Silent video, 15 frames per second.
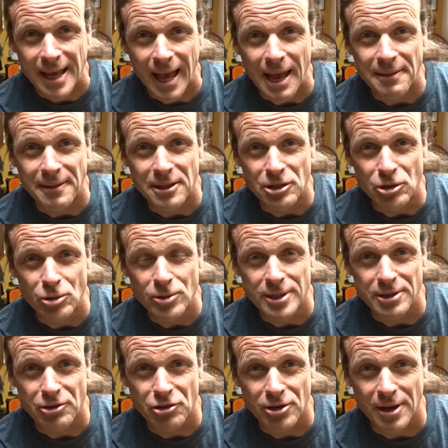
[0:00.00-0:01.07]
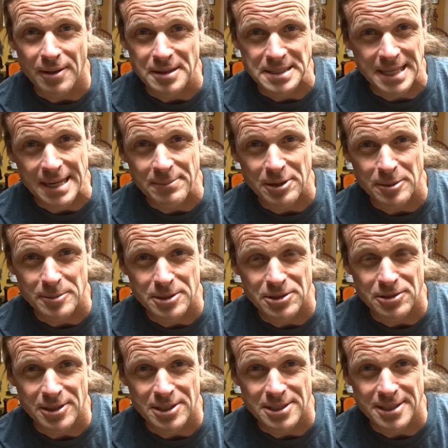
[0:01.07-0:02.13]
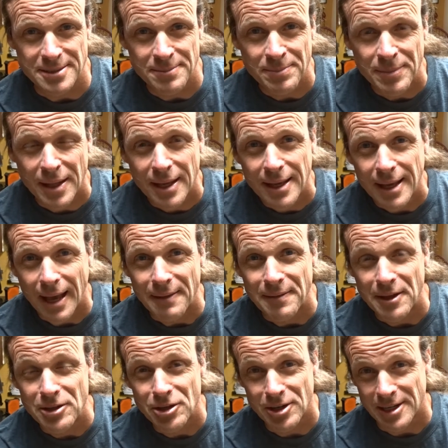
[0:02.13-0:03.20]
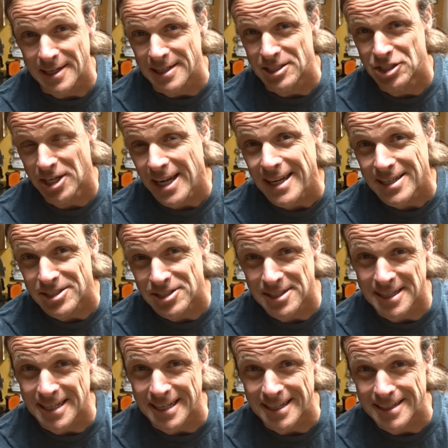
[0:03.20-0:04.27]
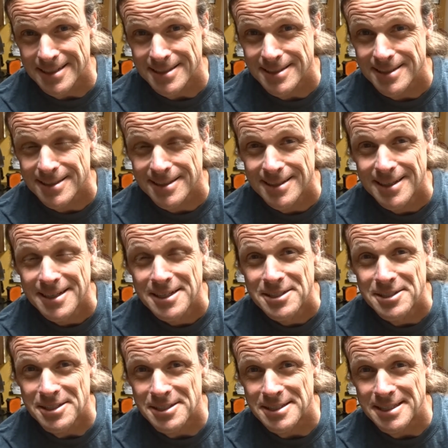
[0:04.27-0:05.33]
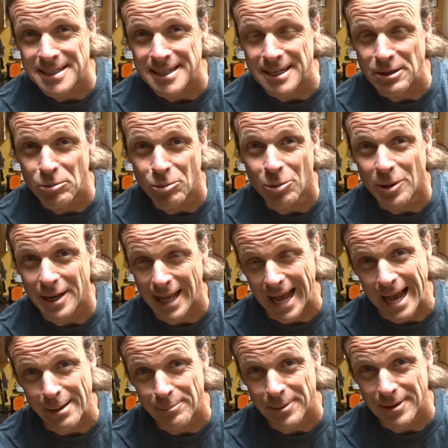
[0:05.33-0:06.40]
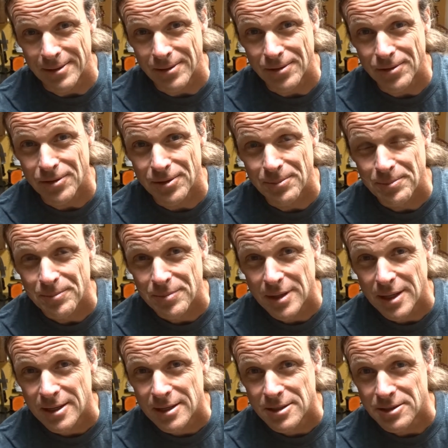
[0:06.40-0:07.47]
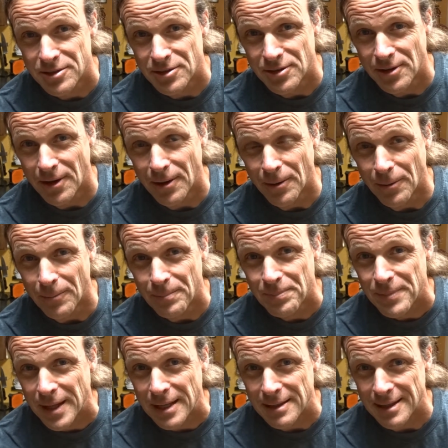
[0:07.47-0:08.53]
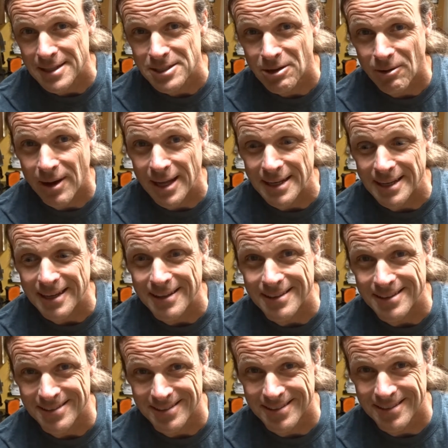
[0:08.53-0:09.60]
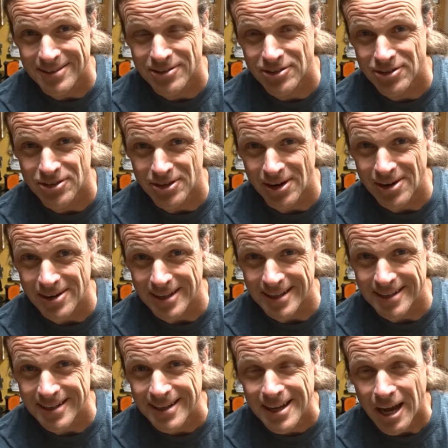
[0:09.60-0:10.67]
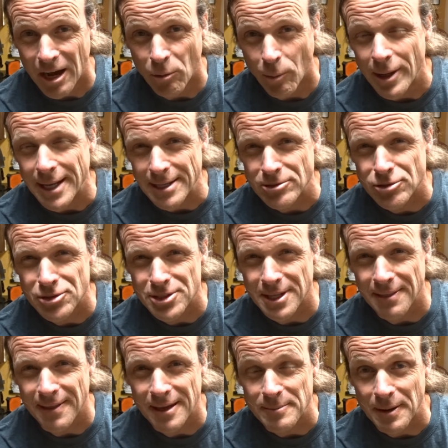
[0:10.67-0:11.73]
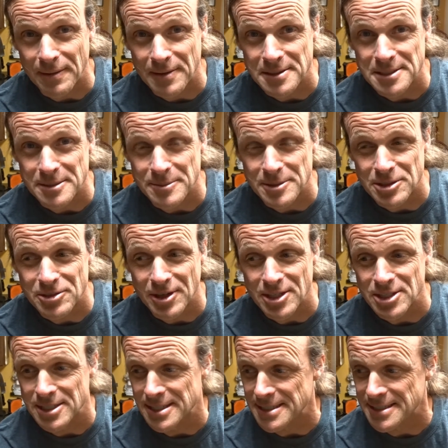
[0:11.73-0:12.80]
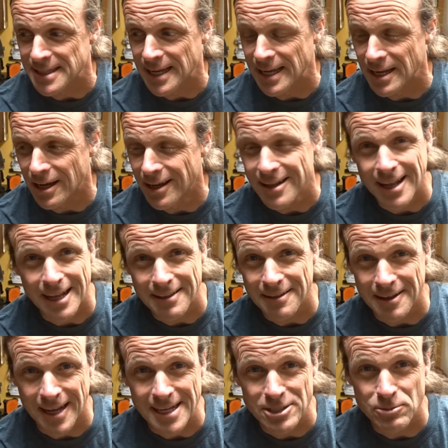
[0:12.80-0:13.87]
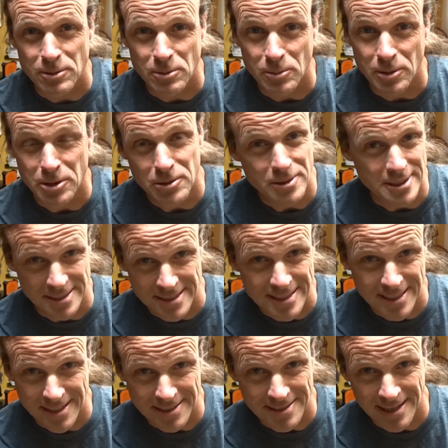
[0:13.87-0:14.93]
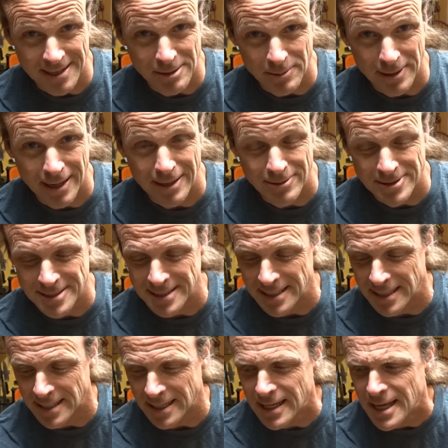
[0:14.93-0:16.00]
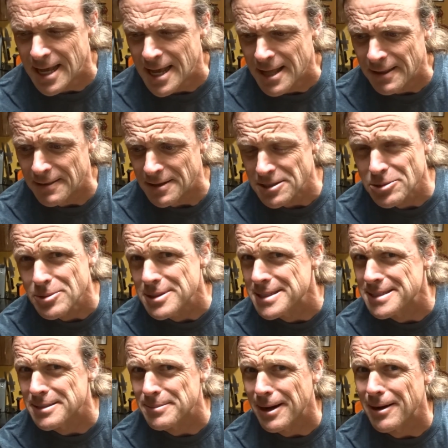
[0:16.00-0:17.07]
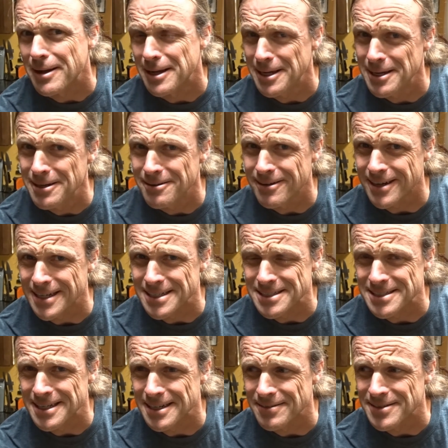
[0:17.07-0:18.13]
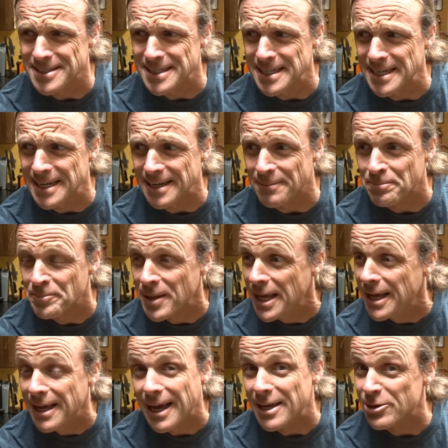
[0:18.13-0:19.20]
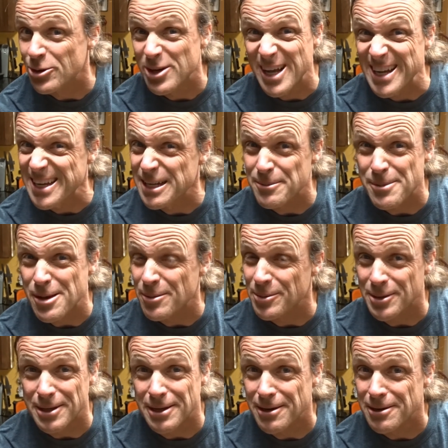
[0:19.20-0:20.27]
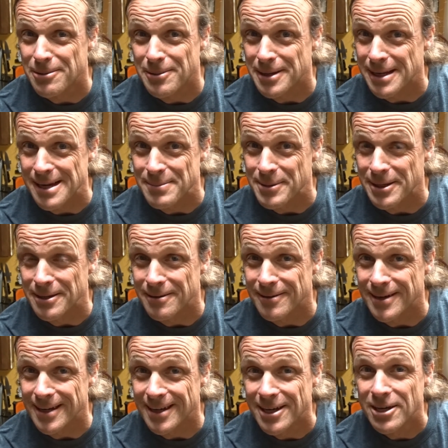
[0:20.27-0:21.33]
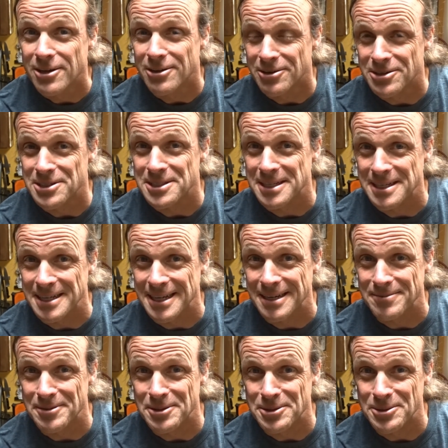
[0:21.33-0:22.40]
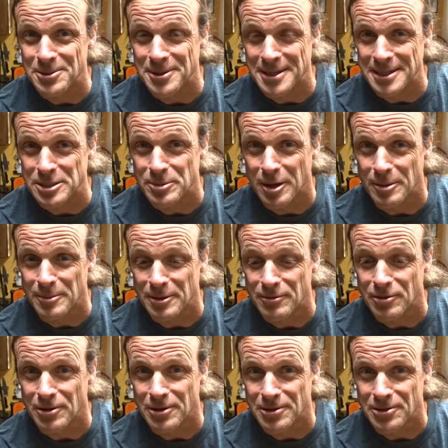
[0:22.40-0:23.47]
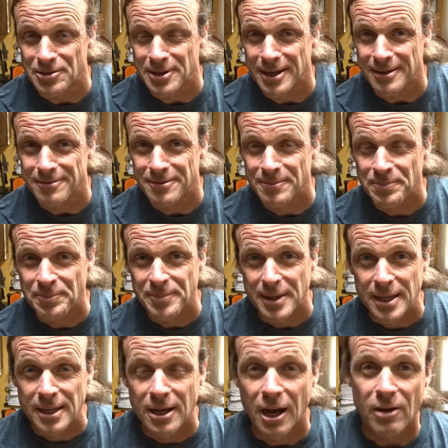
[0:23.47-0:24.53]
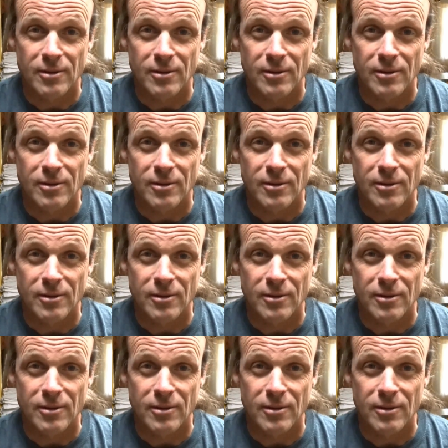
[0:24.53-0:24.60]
And then you get to try the same demonstration, and then you're going to change things to see what happens. So let's go ahead and get started. One interesting thing about this demonstration is that unlike the last one where you could see exactly what I was seeing, this one is about hearing instead of seeing, and you're not going to be able to hear what I'm hearing. You're just going to have to do the experiment for yourself.